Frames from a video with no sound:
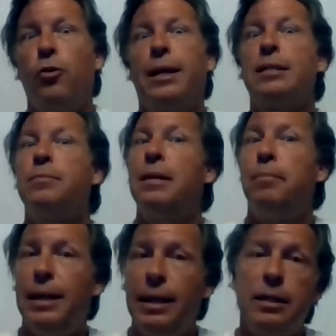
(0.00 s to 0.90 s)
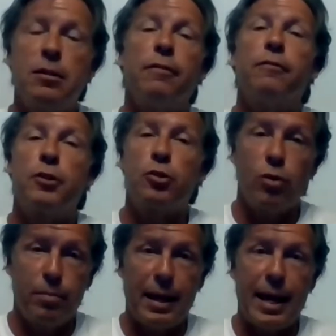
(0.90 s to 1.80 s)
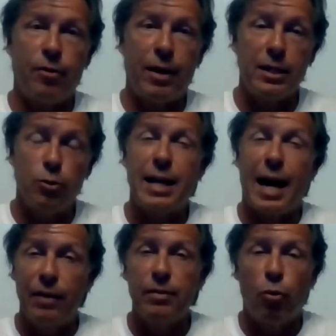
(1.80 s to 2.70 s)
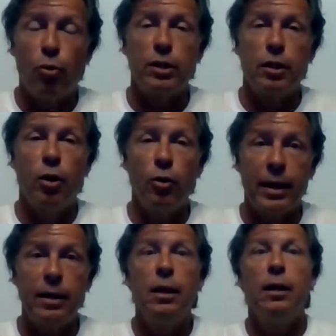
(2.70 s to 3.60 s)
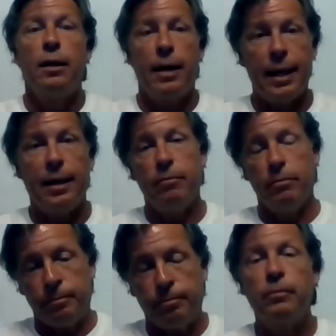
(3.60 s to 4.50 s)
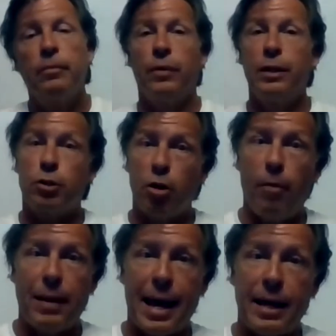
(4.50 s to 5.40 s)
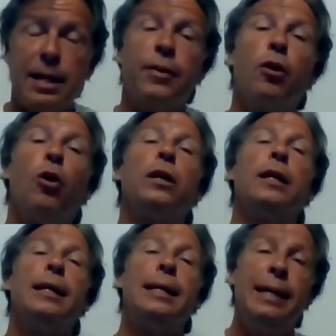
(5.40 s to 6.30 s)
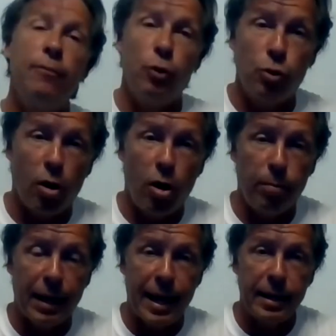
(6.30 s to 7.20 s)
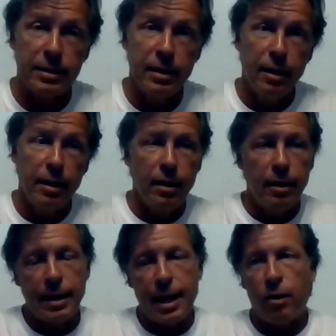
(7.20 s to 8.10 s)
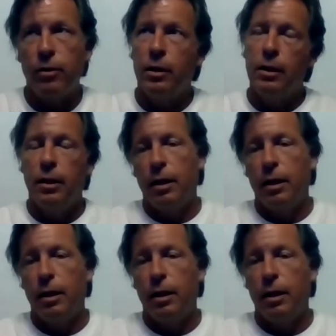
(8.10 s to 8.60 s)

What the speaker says: you don't get as many peas off of a short plant, right? So it's kind of important to know that, hey, these are tall plants and they're only going to give you tall plants. Now,